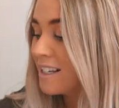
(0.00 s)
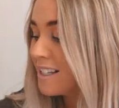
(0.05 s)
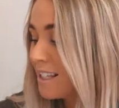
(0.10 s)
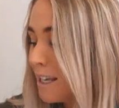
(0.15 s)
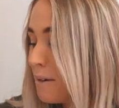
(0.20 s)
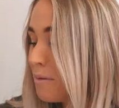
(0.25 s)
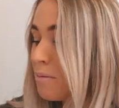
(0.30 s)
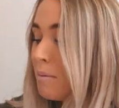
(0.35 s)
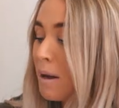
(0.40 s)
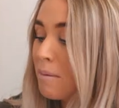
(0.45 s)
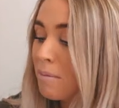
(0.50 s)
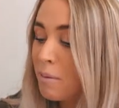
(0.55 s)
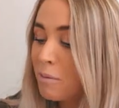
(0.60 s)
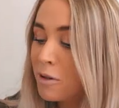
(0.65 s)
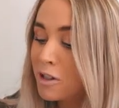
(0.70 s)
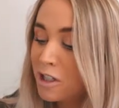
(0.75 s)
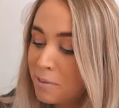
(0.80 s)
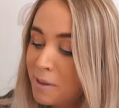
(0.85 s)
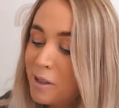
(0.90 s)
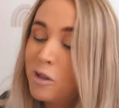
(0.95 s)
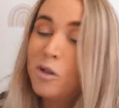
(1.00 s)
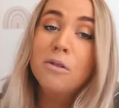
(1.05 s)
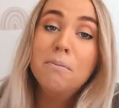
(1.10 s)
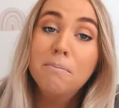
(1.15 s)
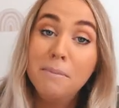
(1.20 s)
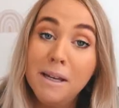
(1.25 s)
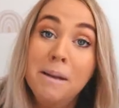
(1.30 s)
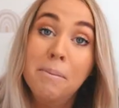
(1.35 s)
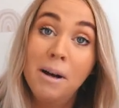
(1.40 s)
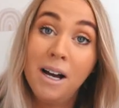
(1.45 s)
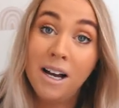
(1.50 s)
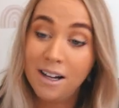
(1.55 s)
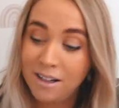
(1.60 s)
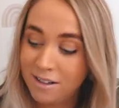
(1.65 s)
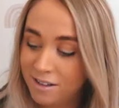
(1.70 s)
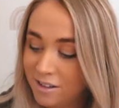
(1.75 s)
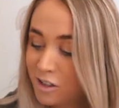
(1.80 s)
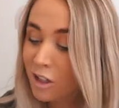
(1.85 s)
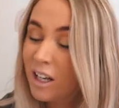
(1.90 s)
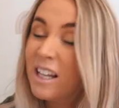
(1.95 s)
Except my mum wants to be called
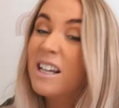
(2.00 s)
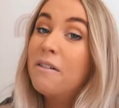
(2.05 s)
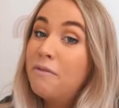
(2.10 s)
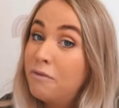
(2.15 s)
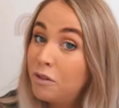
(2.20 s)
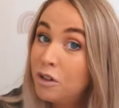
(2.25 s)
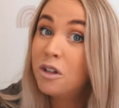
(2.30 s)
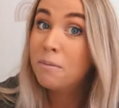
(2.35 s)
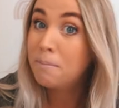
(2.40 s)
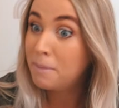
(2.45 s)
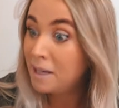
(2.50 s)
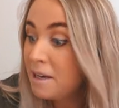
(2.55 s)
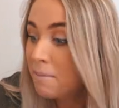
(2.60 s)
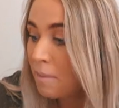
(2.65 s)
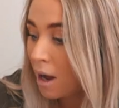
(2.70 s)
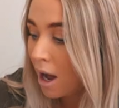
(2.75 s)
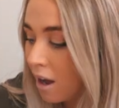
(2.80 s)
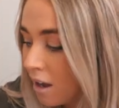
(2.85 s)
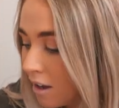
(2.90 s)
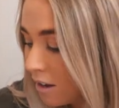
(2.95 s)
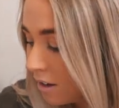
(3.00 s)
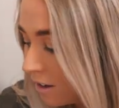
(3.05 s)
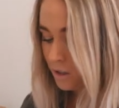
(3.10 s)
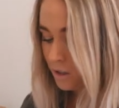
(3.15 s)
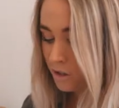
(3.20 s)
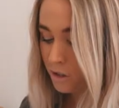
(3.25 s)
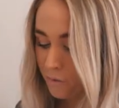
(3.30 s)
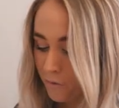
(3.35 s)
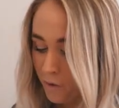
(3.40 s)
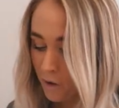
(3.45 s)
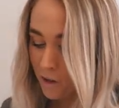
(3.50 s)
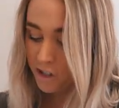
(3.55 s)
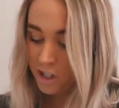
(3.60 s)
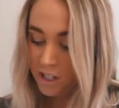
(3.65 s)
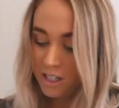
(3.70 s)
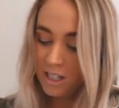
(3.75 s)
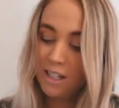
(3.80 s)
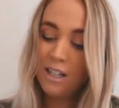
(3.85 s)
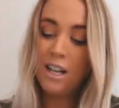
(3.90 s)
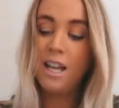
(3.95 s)
Mima, so like a full-on Mima. So first
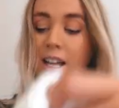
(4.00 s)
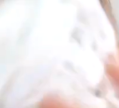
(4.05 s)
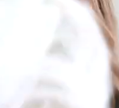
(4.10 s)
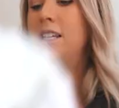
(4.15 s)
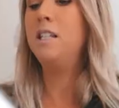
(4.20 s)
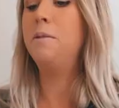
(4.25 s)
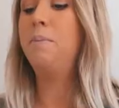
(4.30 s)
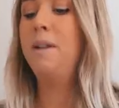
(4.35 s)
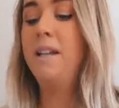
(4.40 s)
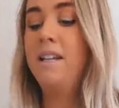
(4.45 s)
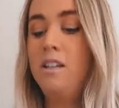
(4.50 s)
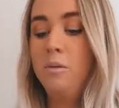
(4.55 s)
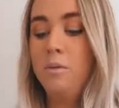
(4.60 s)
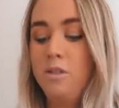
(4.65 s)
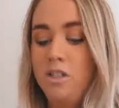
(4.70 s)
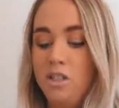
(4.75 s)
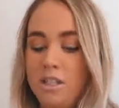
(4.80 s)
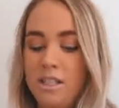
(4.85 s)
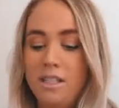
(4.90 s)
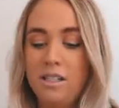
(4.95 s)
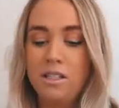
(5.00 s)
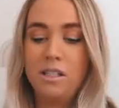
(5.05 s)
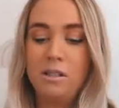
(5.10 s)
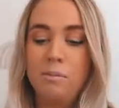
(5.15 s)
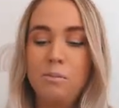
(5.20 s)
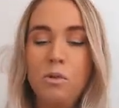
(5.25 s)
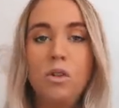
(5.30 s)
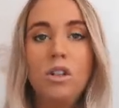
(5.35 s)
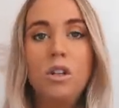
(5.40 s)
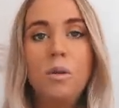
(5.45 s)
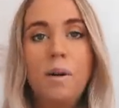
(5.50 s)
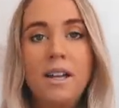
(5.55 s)
she knitted like this blanket, which is like a smaller